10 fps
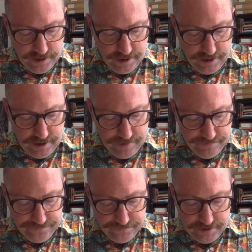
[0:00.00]

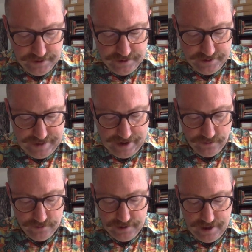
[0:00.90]

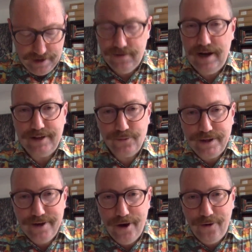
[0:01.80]
Now, as
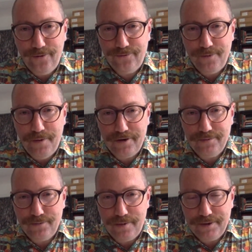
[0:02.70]
we know from modern
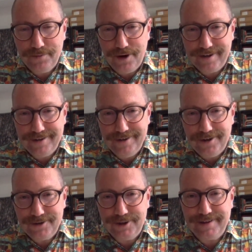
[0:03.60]
property predicate
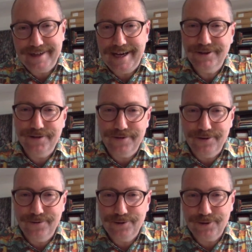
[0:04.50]
logic, the negation of the
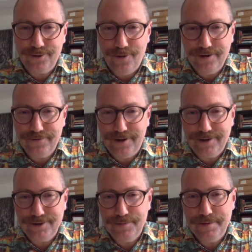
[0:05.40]
universal quantifier
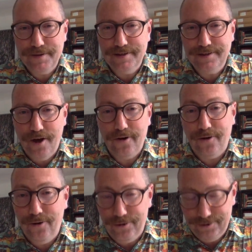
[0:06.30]
simply means not
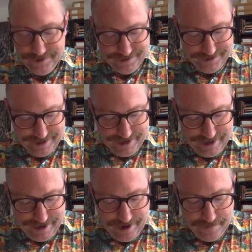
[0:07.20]
all.
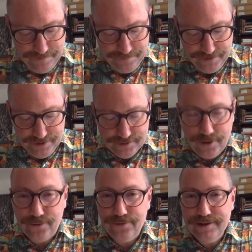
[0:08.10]

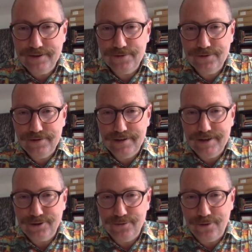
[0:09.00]
So this
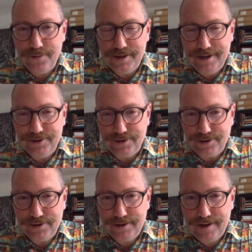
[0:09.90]
initial formulation
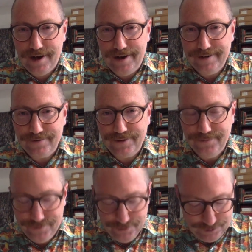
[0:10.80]
is kind of
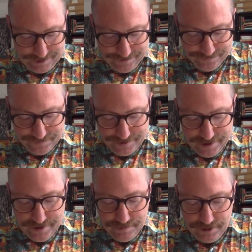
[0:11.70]
confusing,
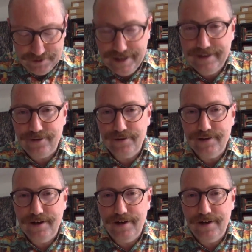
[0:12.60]
but later,